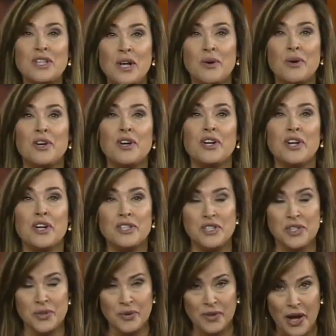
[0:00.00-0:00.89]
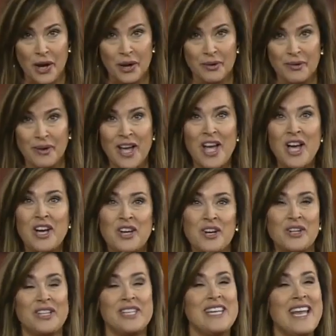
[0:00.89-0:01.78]
slow cooker to low.
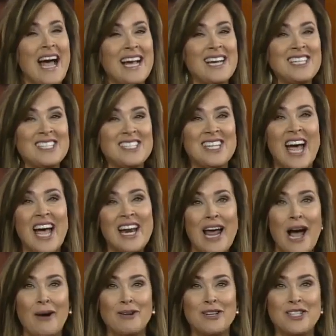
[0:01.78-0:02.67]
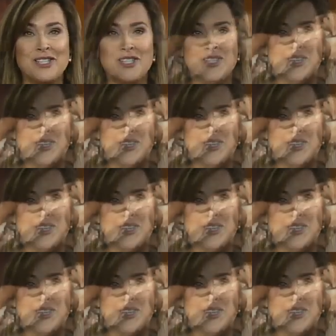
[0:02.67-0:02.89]
Cook 9 to 10 hours